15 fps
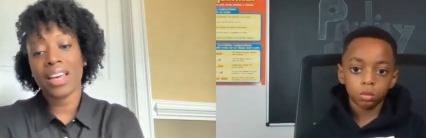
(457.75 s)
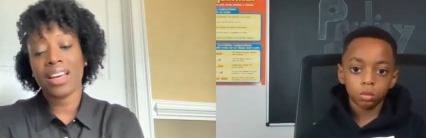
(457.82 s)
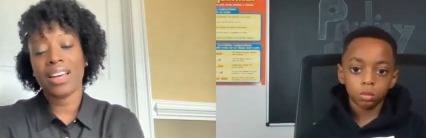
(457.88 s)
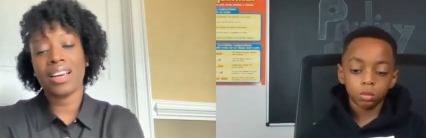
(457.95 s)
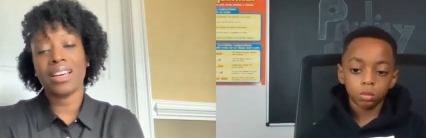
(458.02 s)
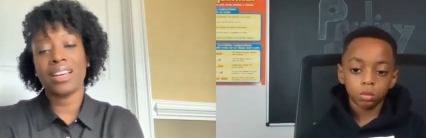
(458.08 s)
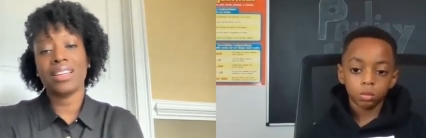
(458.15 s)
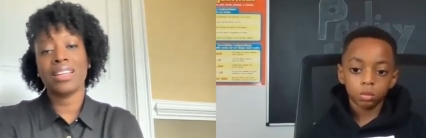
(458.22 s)

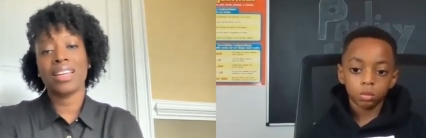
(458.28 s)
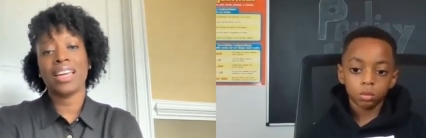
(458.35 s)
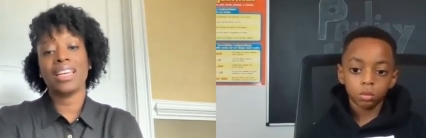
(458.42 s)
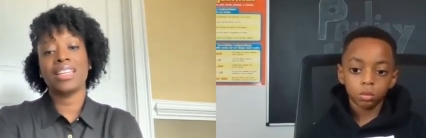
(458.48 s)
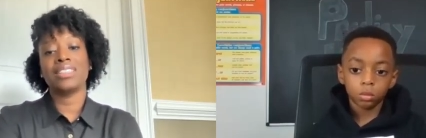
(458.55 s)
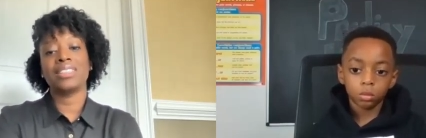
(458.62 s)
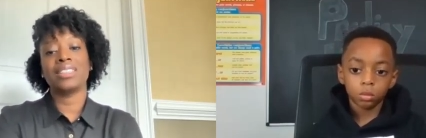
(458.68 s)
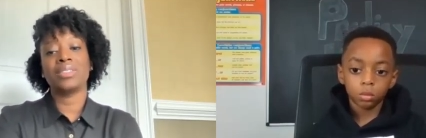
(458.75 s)
Speaker 1: Uh,
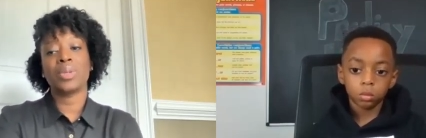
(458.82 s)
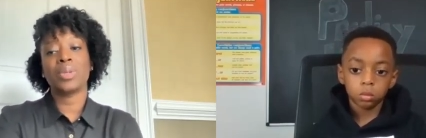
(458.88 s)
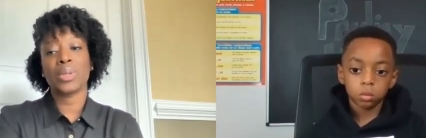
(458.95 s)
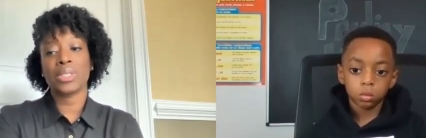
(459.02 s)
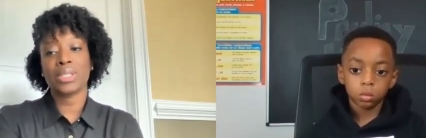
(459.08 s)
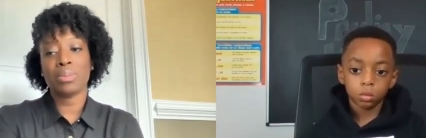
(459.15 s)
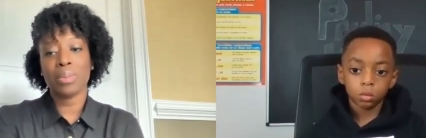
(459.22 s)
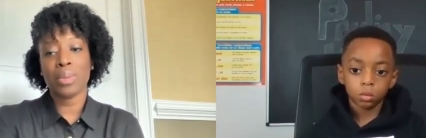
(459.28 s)
and of
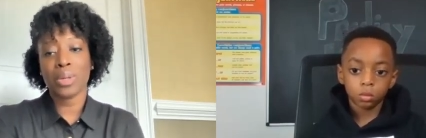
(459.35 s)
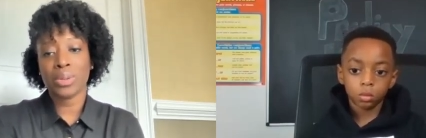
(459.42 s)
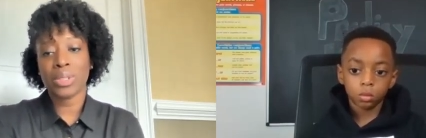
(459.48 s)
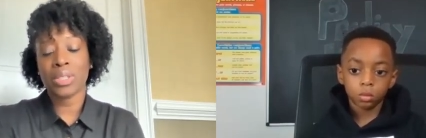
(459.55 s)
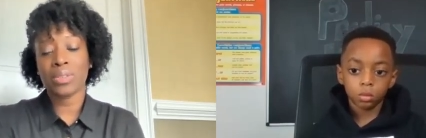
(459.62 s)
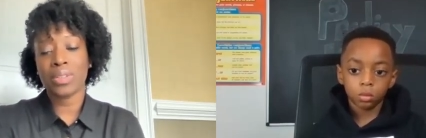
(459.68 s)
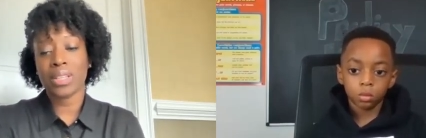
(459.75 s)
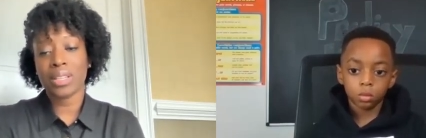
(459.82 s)
course,
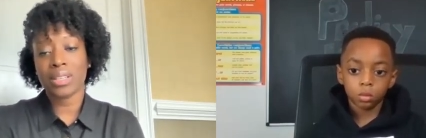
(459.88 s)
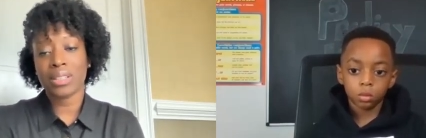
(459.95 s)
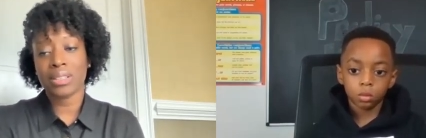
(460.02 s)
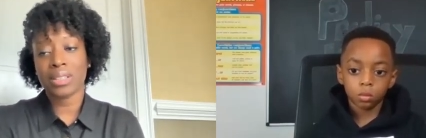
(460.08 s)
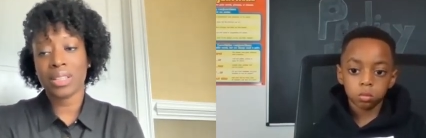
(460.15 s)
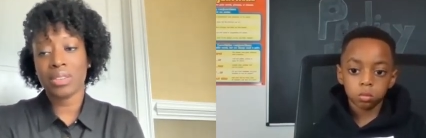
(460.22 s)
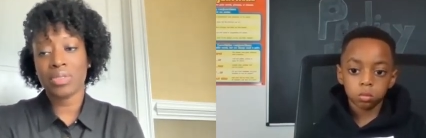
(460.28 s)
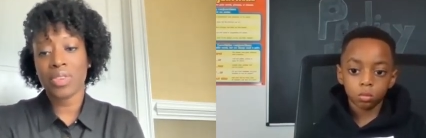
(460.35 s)
most of
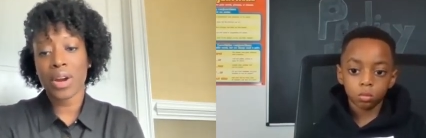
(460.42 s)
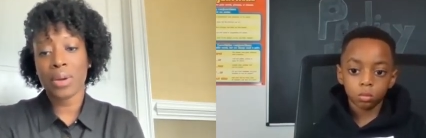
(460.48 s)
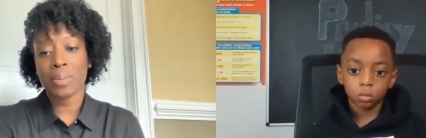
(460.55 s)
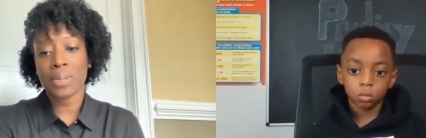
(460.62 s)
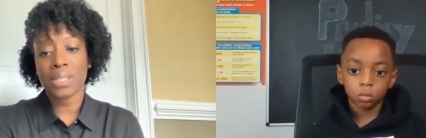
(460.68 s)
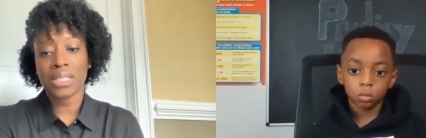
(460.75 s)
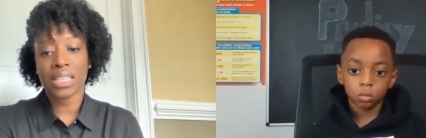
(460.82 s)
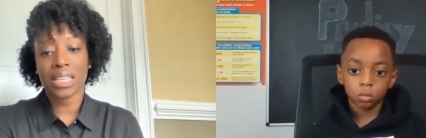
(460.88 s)
the, the
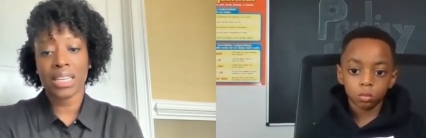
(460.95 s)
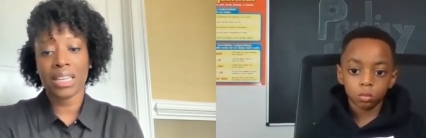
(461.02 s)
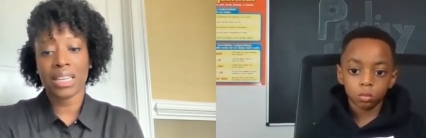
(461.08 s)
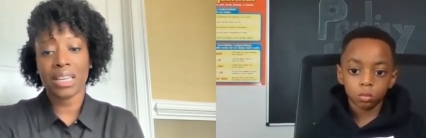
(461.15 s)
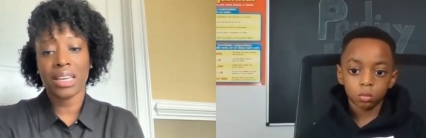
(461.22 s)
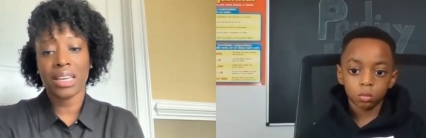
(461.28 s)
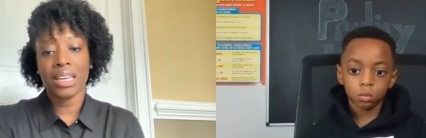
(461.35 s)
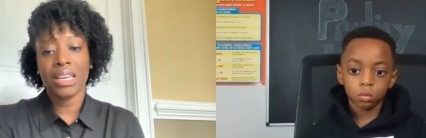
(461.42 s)

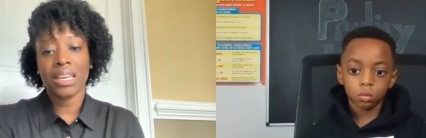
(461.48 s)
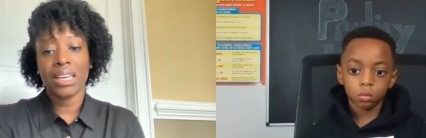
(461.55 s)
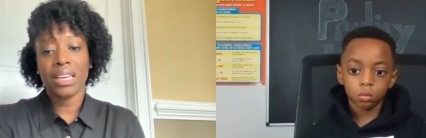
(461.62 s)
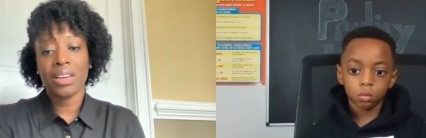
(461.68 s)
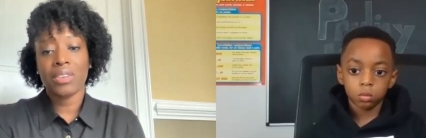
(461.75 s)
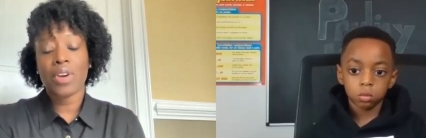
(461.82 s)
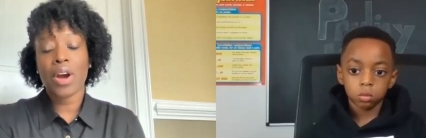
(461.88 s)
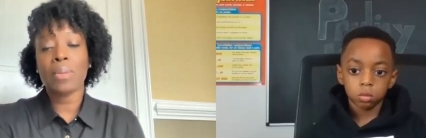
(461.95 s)
pharmacy
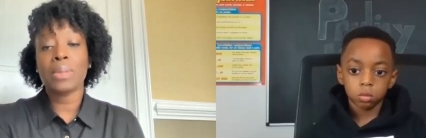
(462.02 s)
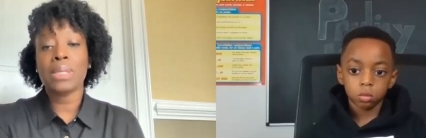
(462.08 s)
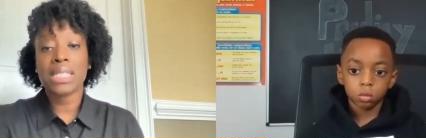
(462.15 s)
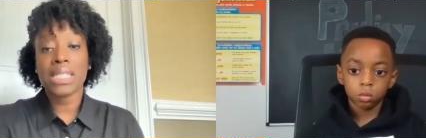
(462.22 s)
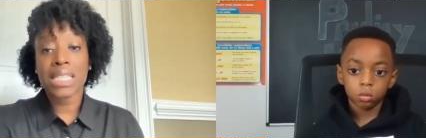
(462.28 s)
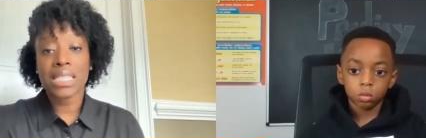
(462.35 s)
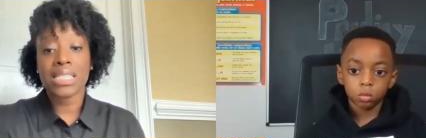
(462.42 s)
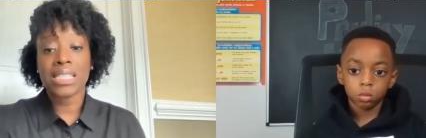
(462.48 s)

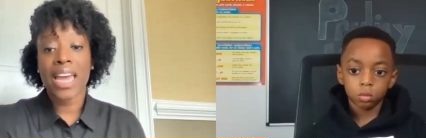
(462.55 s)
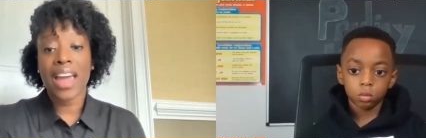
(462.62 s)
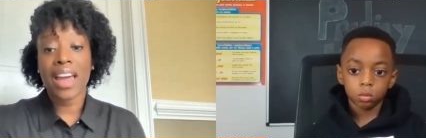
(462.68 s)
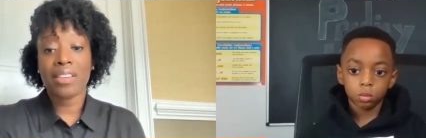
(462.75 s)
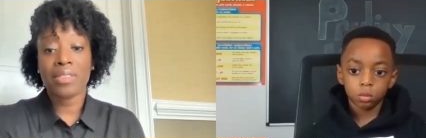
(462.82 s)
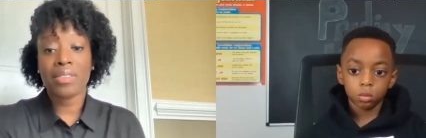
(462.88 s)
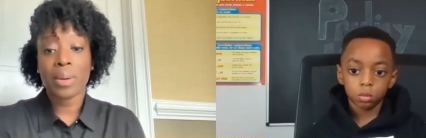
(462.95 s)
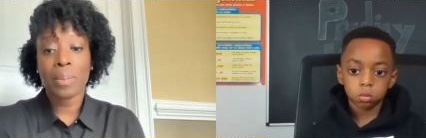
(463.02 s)
pharmacists
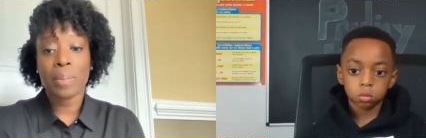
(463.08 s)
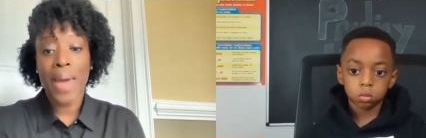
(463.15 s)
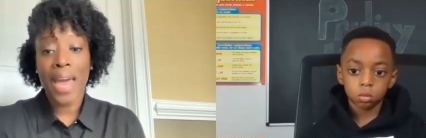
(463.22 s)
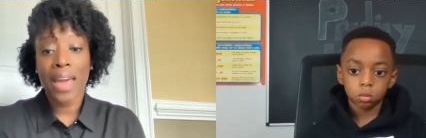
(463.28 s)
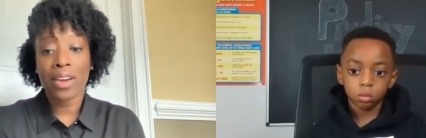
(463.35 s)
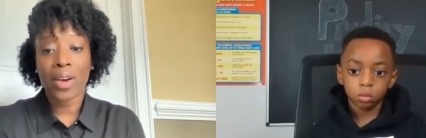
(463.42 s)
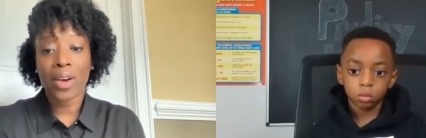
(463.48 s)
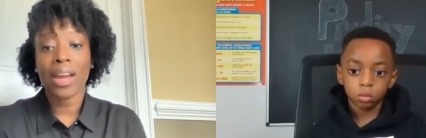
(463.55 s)
have a
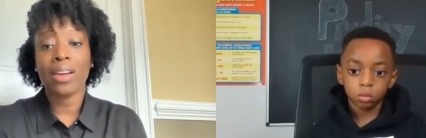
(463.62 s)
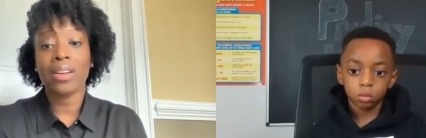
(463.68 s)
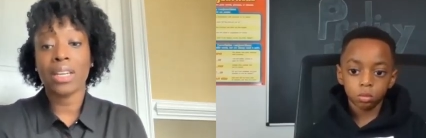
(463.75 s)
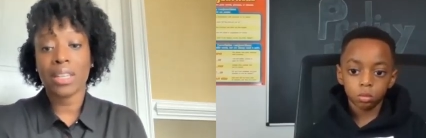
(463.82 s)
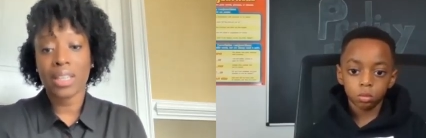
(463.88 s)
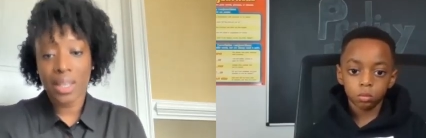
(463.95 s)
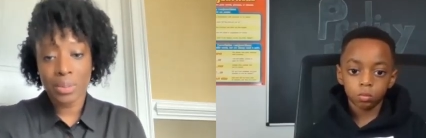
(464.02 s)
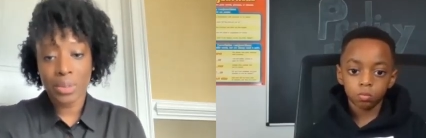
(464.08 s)
background
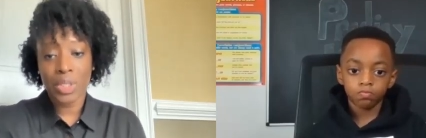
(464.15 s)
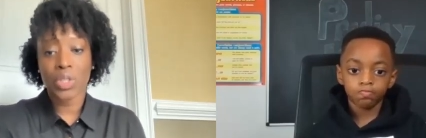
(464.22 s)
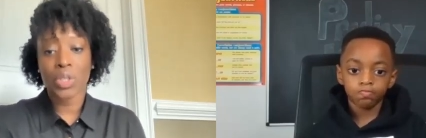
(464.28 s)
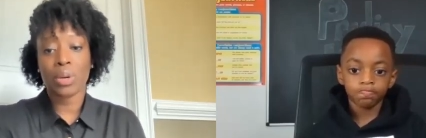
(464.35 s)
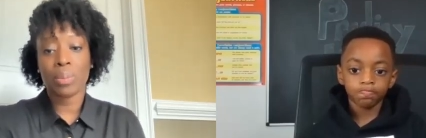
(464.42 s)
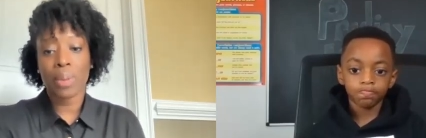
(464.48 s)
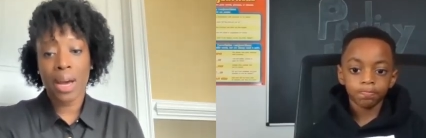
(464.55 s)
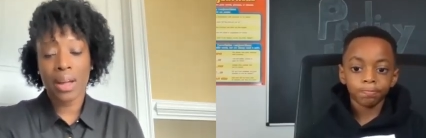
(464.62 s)
in
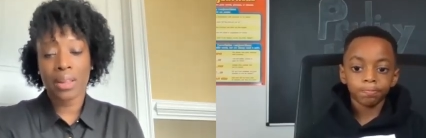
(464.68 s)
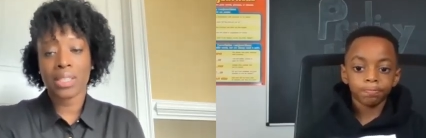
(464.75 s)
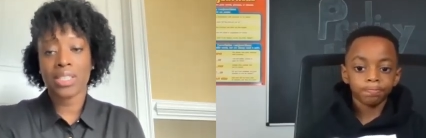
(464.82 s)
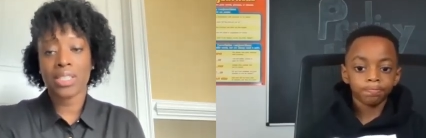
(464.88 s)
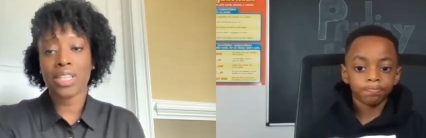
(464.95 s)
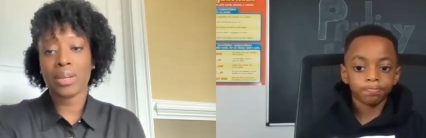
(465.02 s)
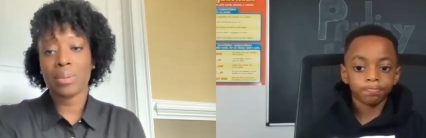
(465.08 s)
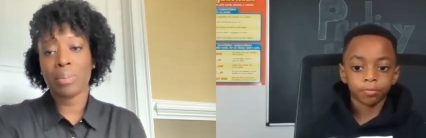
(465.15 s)
chemistry or
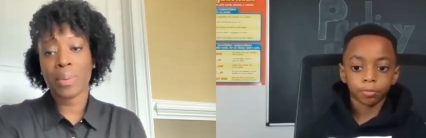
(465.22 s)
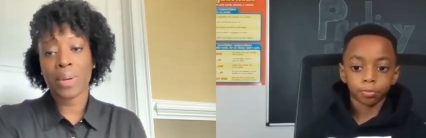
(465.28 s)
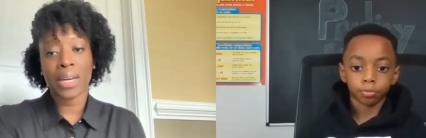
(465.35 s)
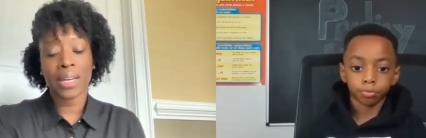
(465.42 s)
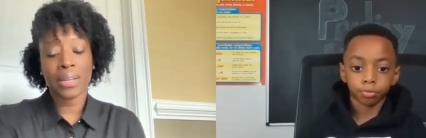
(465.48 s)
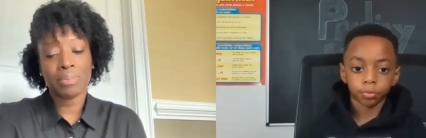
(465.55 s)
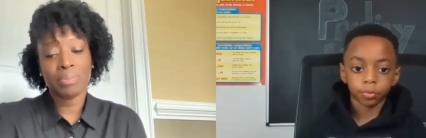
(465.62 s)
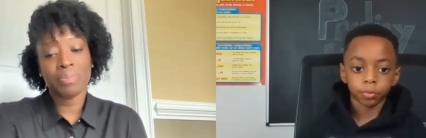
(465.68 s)
biology,
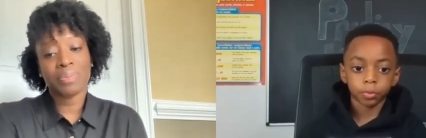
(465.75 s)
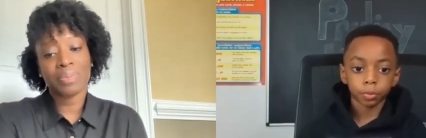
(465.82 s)
but